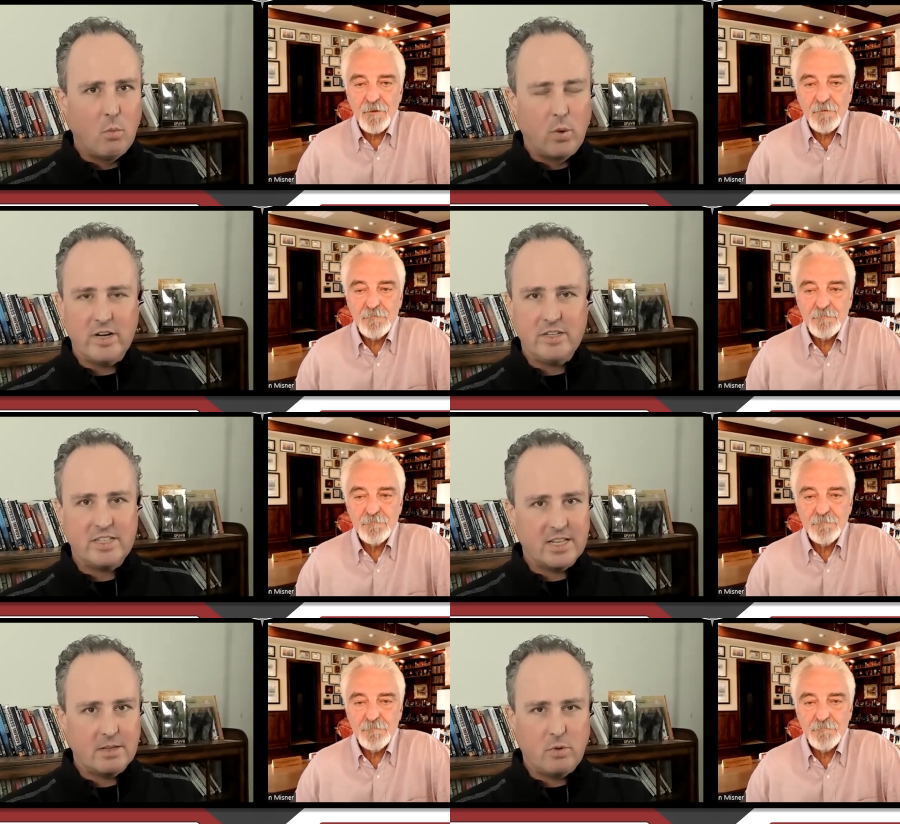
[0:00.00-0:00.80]
Speaker 1: Where
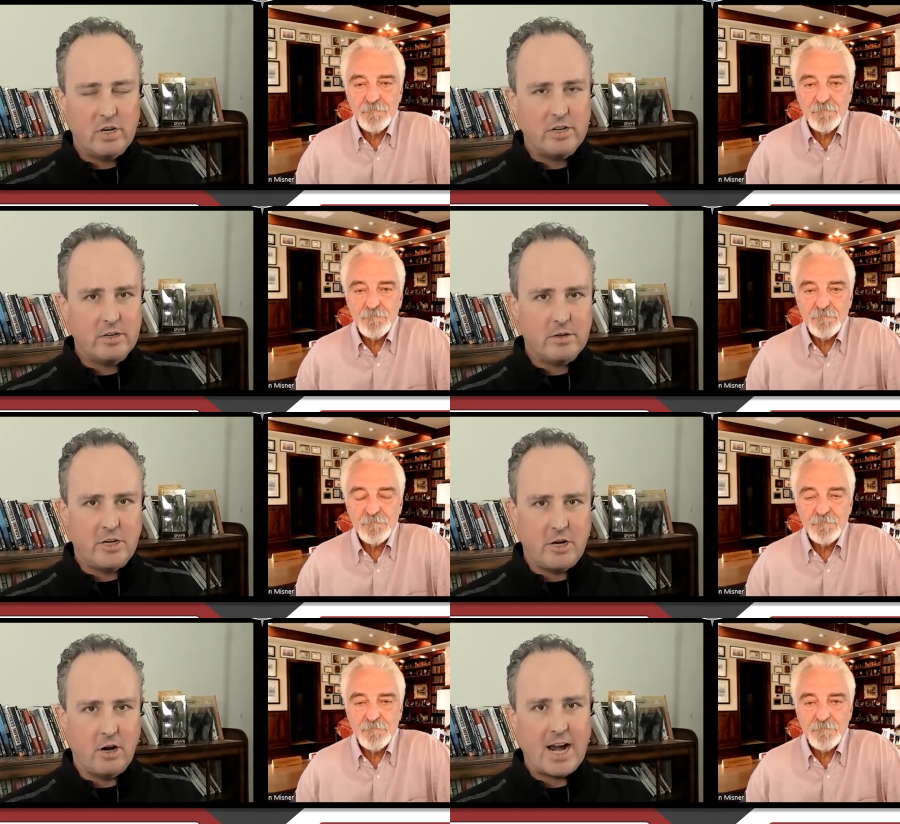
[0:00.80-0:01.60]
does it, where
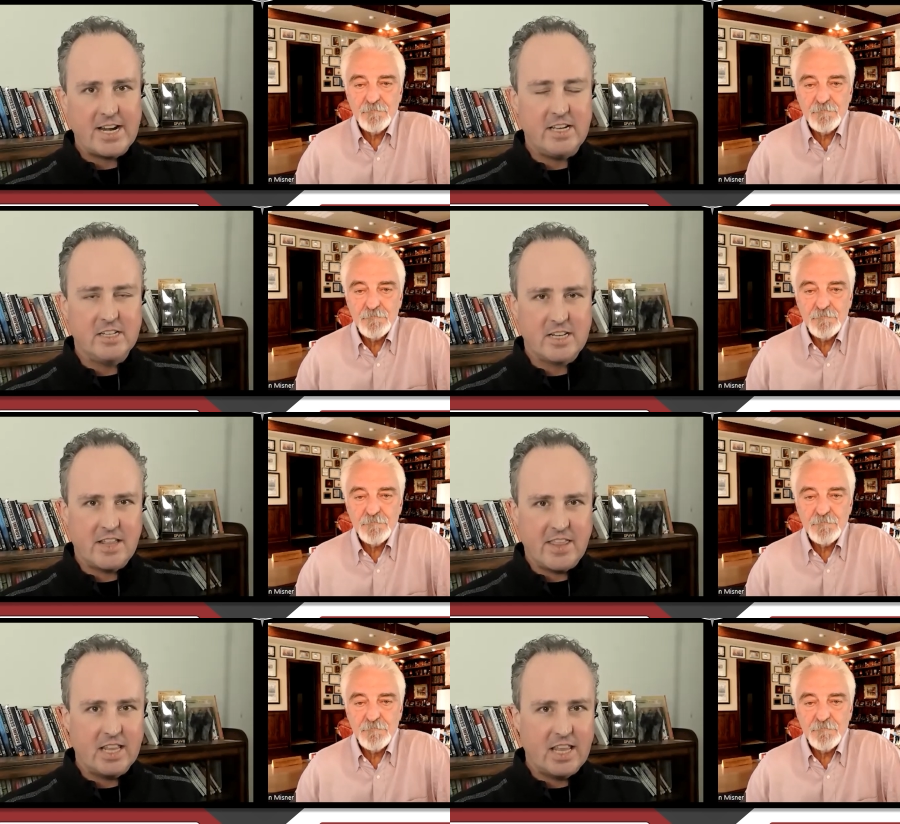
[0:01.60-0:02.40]
do your ideas
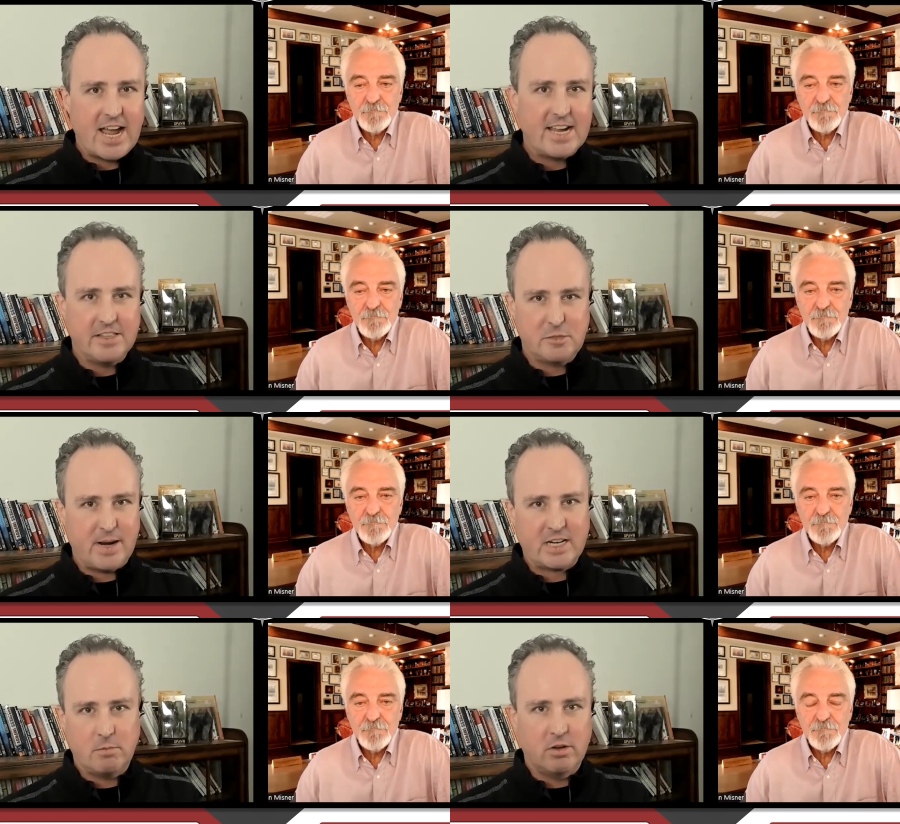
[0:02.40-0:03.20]
on that lie on the
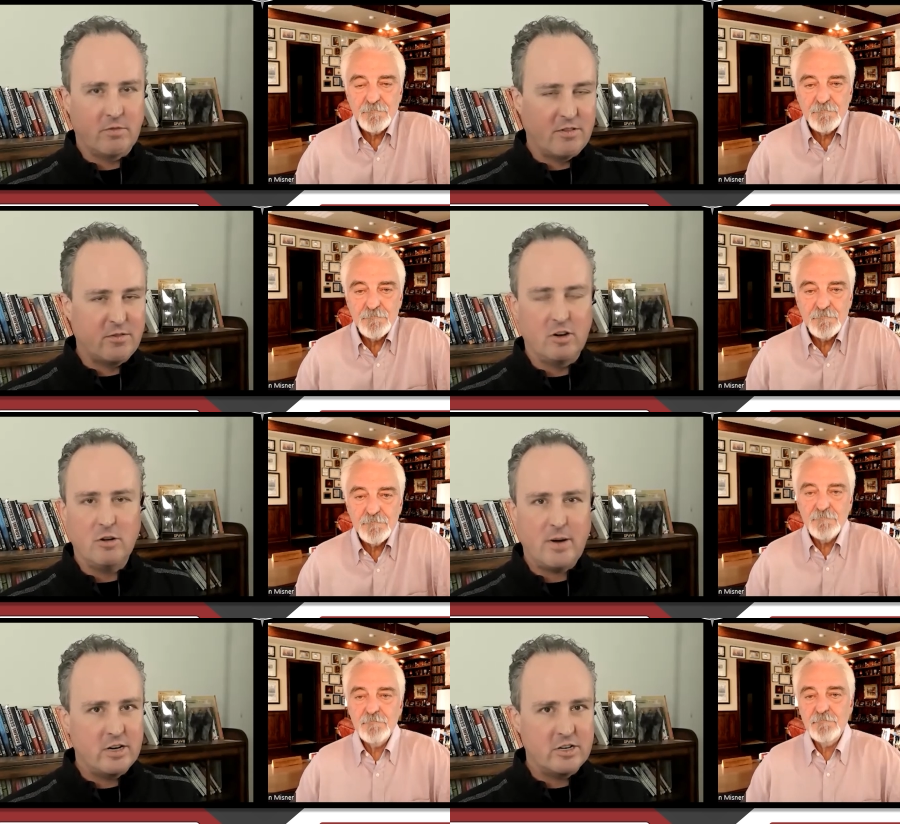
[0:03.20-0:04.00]
spectrum of
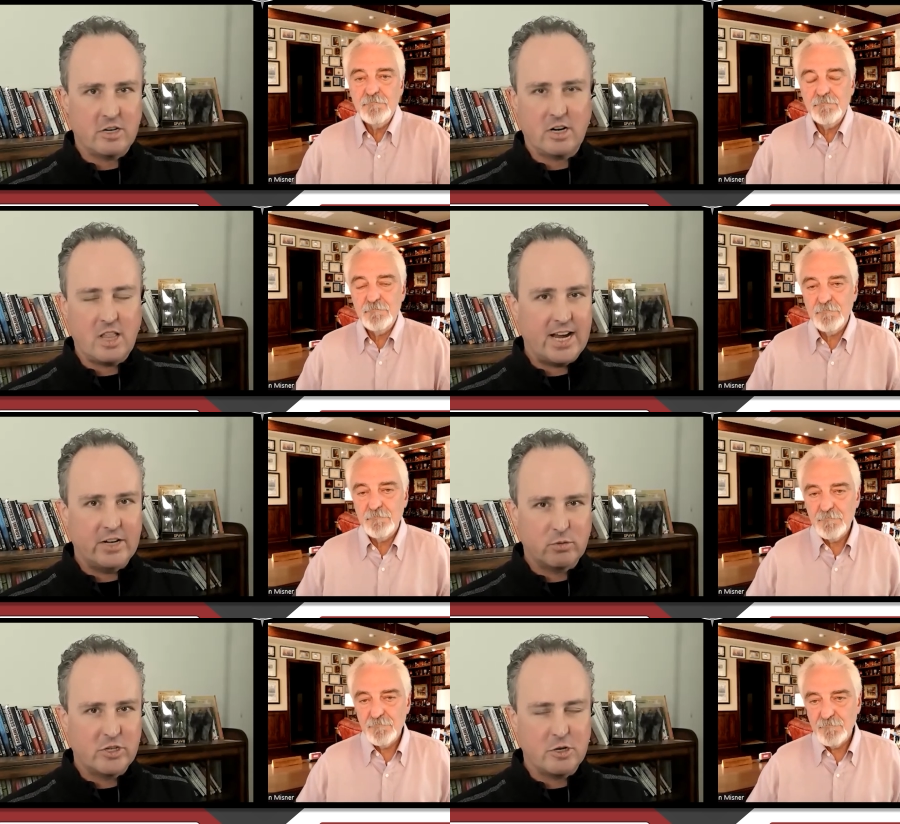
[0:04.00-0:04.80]
referral partners or
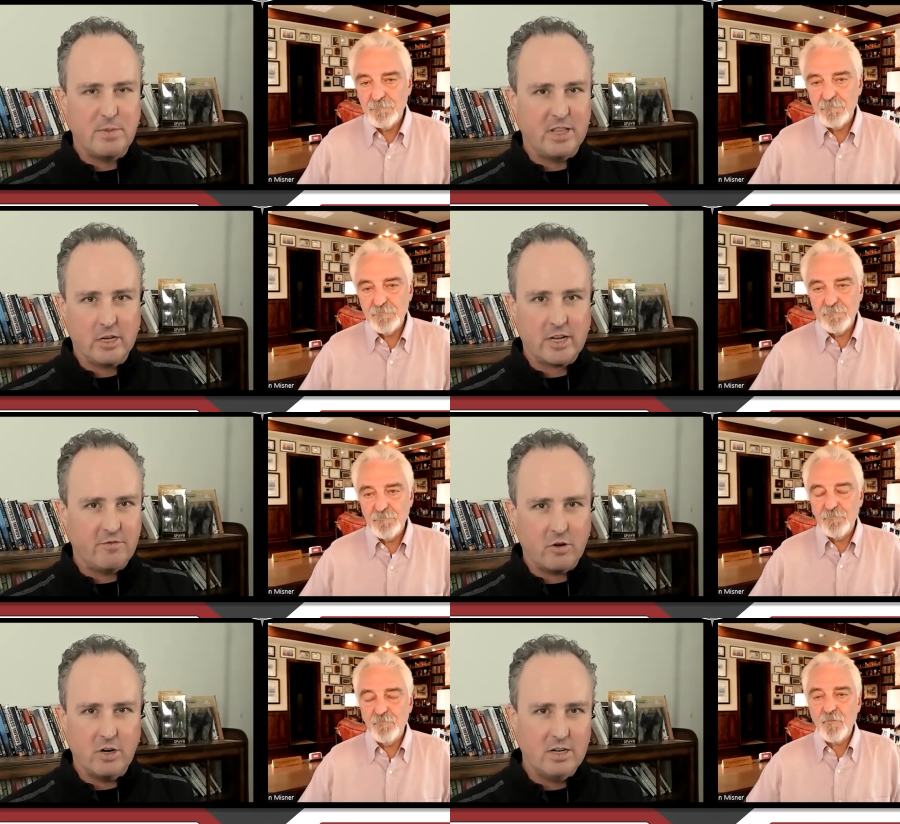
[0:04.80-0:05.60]
clients? What should you be
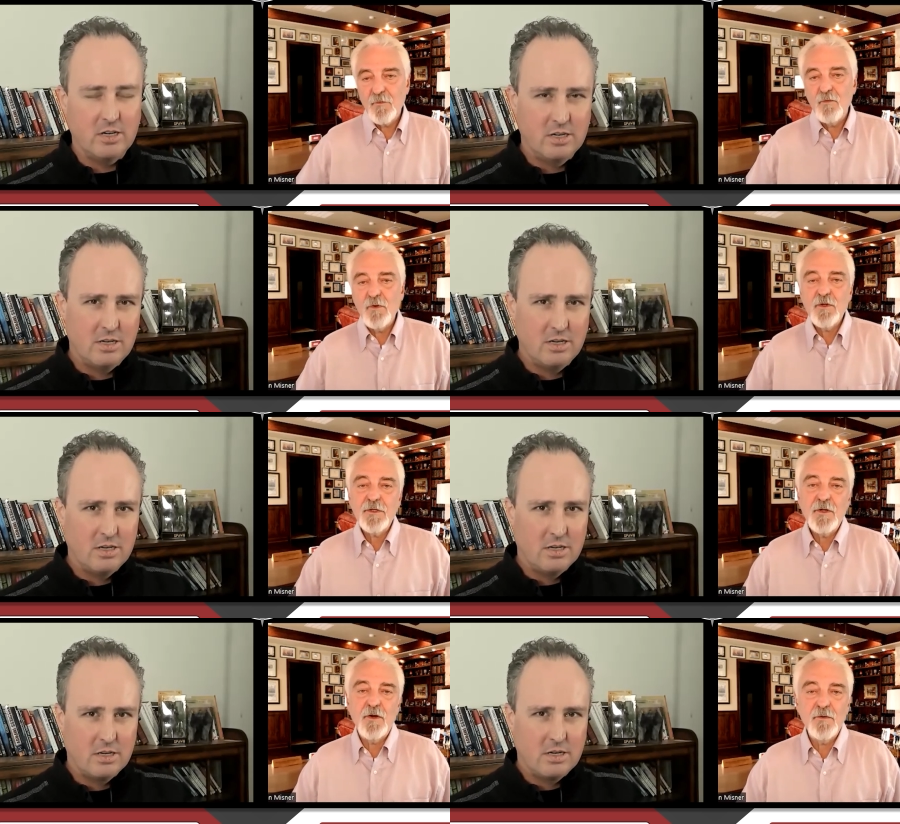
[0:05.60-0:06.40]
looking for?
Speaker 2: Well, look,
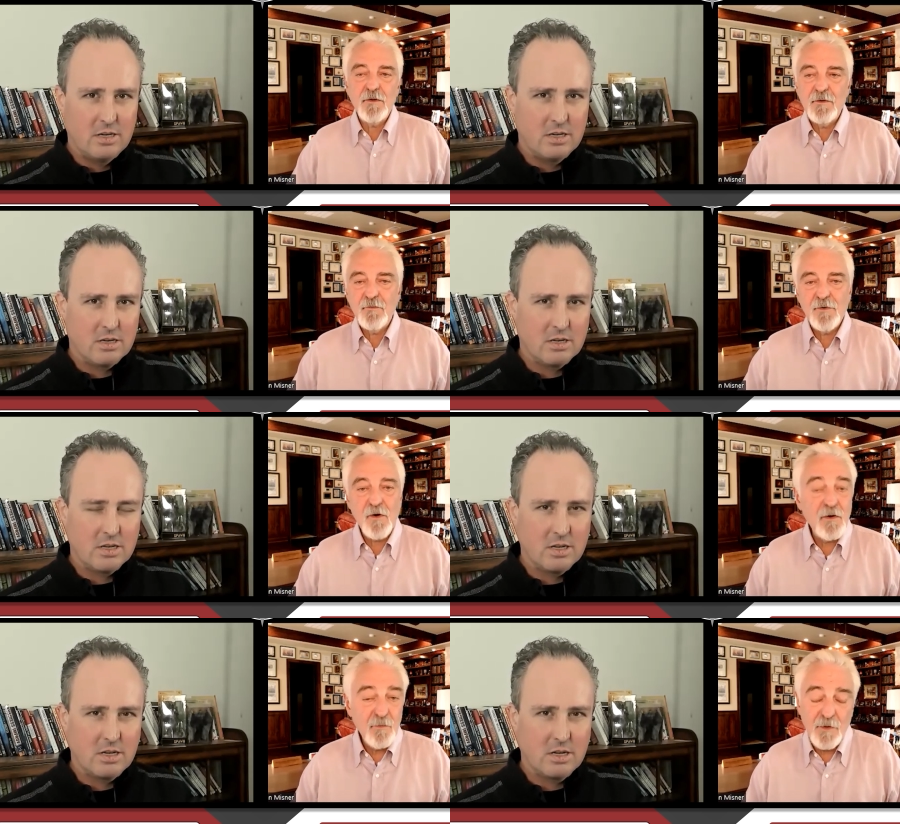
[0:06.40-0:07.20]
you know, we're
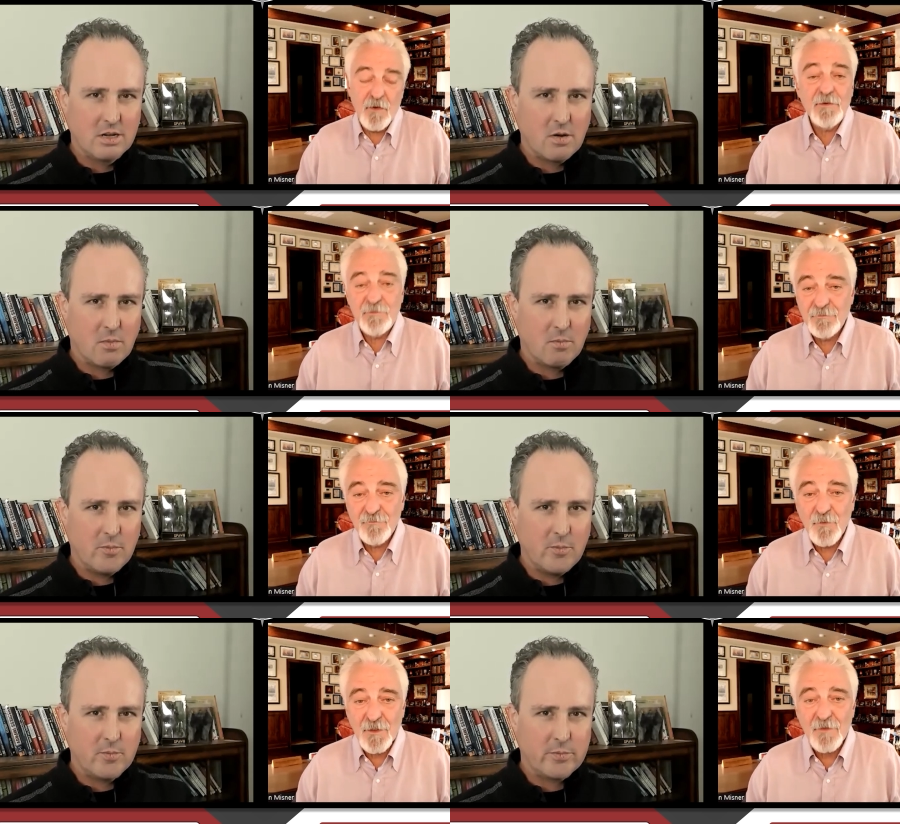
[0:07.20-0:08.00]
all, we always
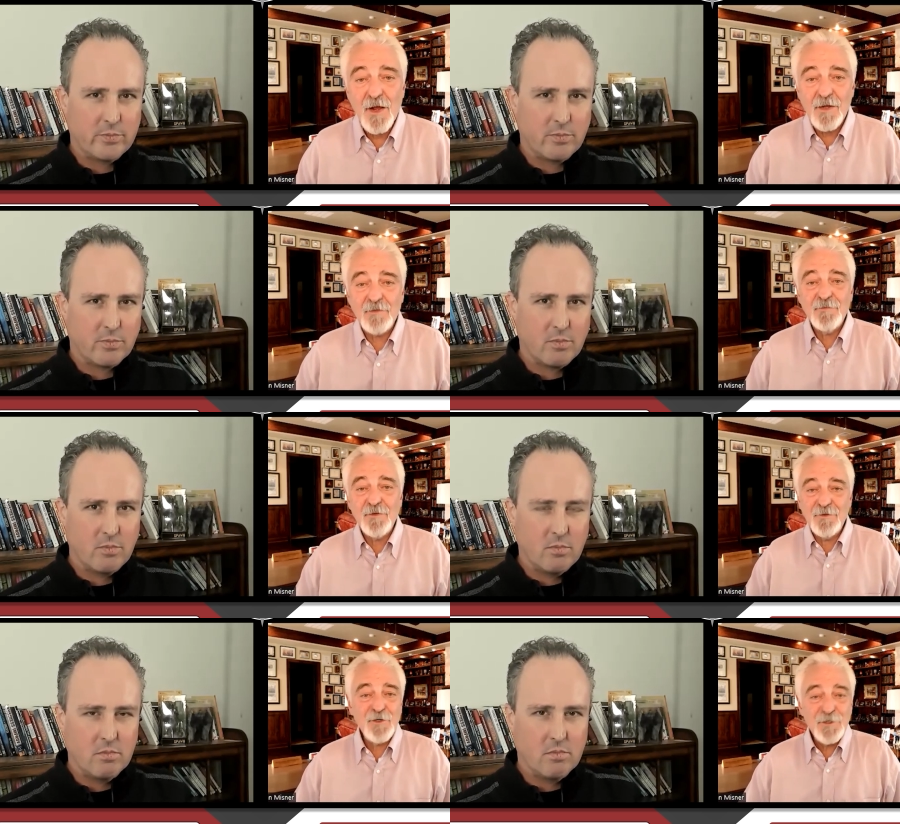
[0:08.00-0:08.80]
want clients, and you're